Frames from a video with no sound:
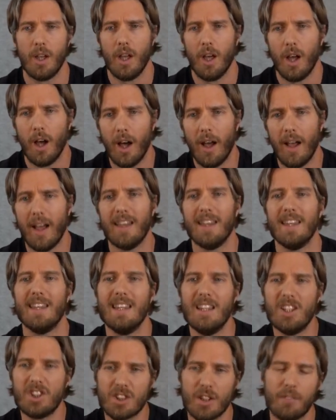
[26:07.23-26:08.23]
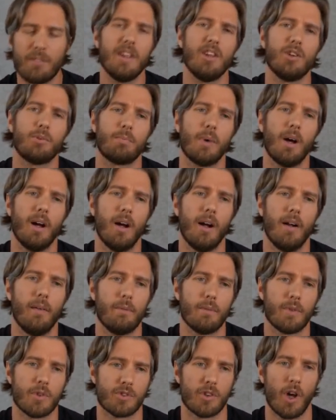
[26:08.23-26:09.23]
And each of these
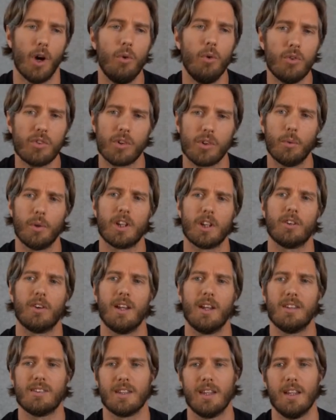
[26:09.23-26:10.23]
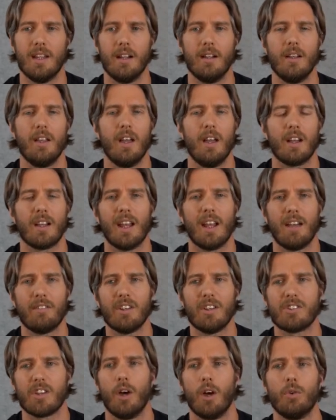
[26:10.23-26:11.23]
zones that we create here can have
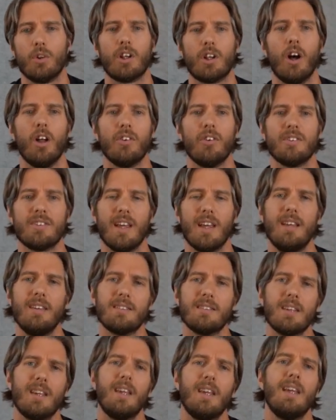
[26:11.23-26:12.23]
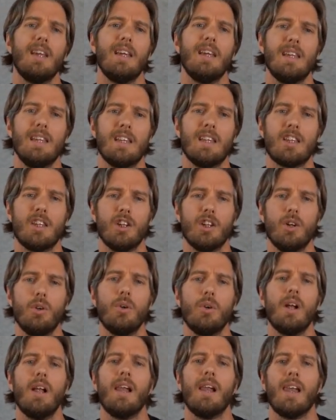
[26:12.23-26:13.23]
its own content,
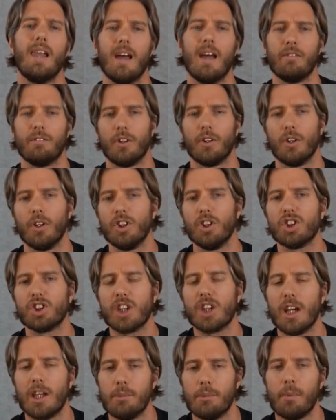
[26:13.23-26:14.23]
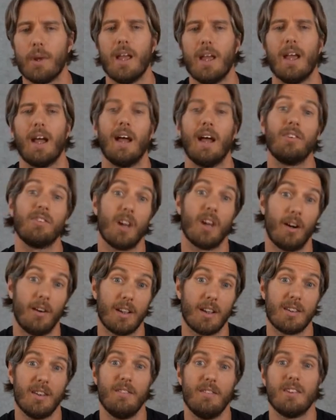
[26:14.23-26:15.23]
EQ, level, shape, and
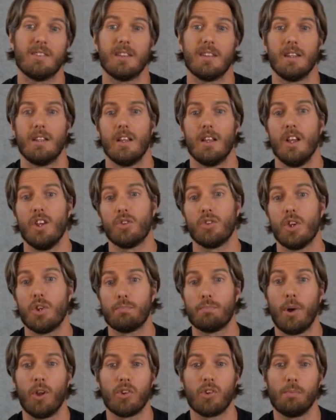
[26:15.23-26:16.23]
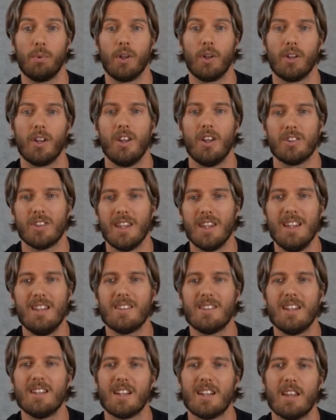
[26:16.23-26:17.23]
directivity. So it's possible to
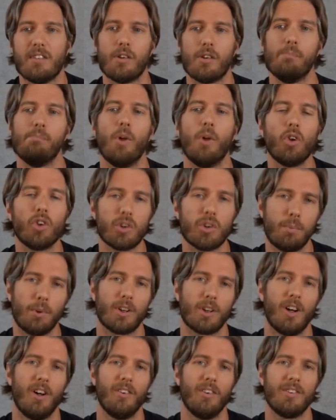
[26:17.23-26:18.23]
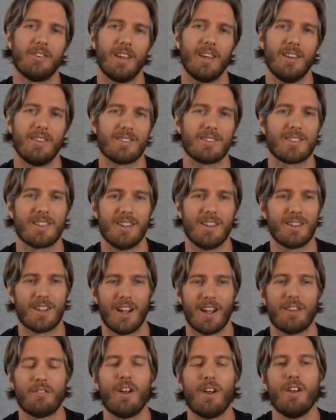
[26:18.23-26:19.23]
easily deliver multiple contents to
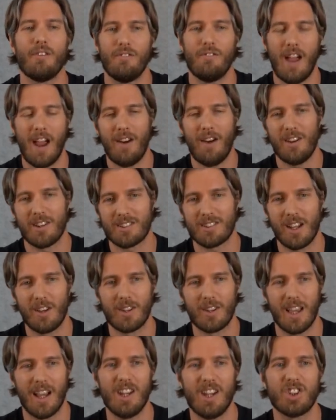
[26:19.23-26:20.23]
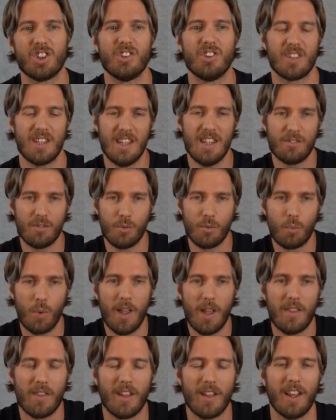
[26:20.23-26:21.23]
kind of various locations, even
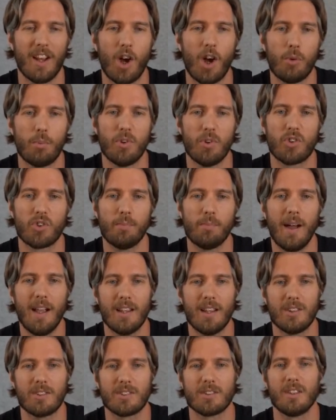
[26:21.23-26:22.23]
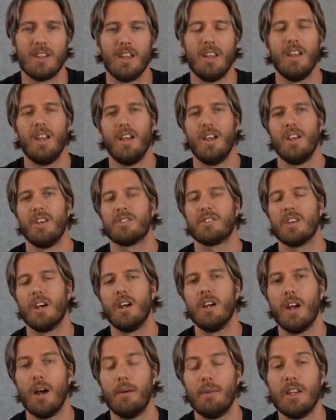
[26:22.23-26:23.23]
with an open space. So,
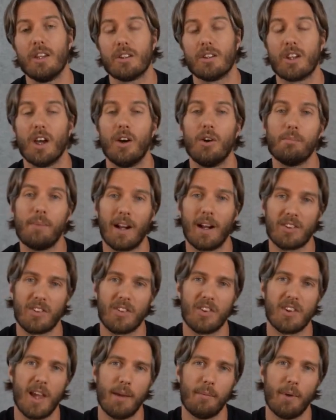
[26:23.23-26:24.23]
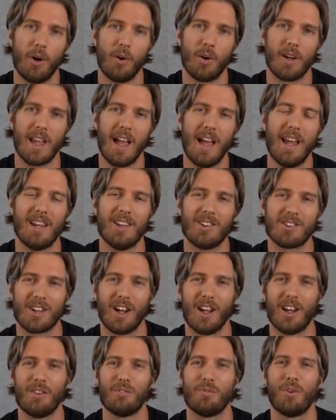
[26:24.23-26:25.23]
I mean, going back to the demo again, it's
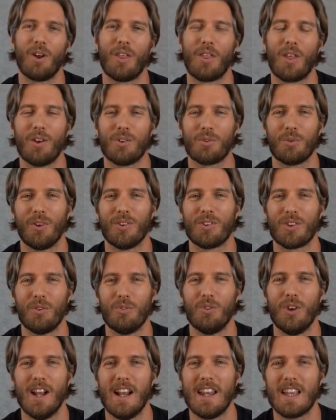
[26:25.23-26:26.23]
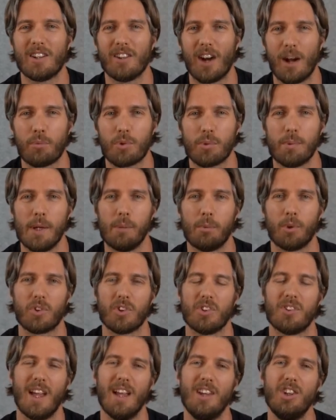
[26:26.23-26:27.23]
kind of one of those ones that really grabs people's
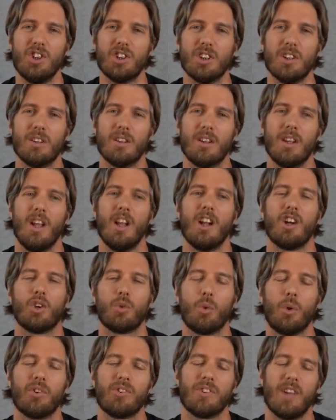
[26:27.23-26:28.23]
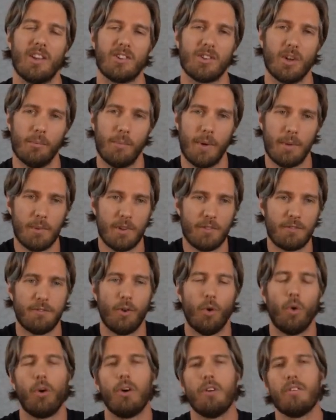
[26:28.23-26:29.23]
attention, because we'll set up maybe
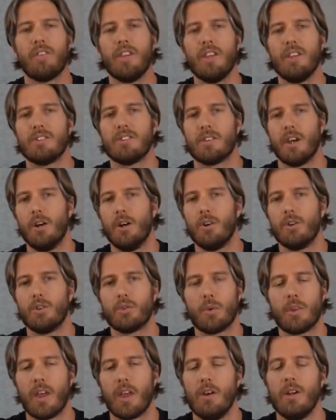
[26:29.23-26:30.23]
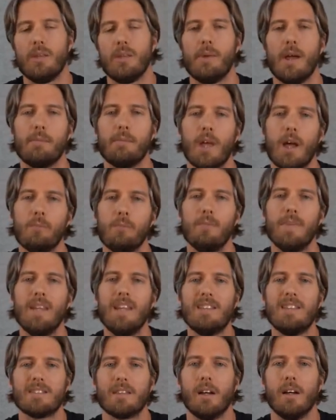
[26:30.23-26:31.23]
4 of these zones with only maybe a
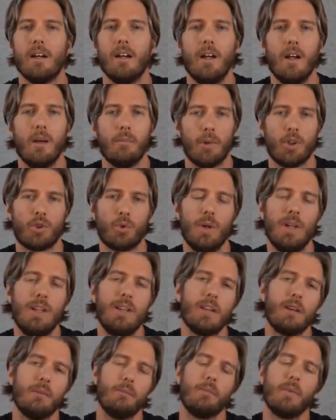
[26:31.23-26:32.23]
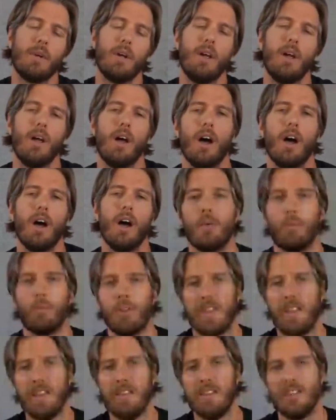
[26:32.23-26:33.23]
meter between them. And
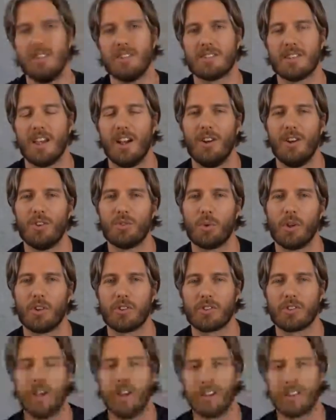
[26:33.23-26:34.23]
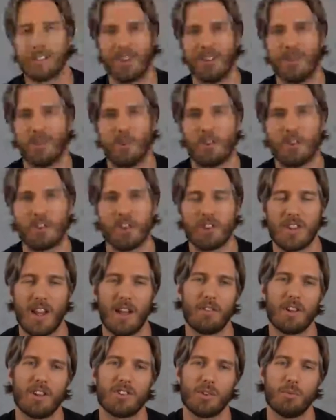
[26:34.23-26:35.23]
within these zones, we'll start off with just
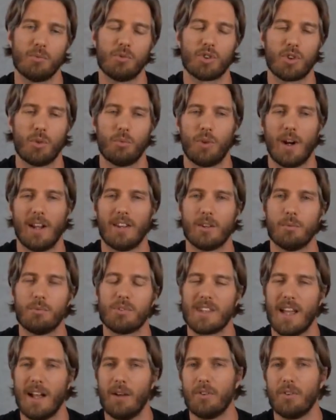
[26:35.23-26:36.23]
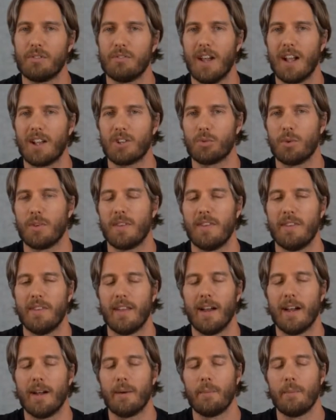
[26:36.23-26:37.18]
having some random sound effects within that.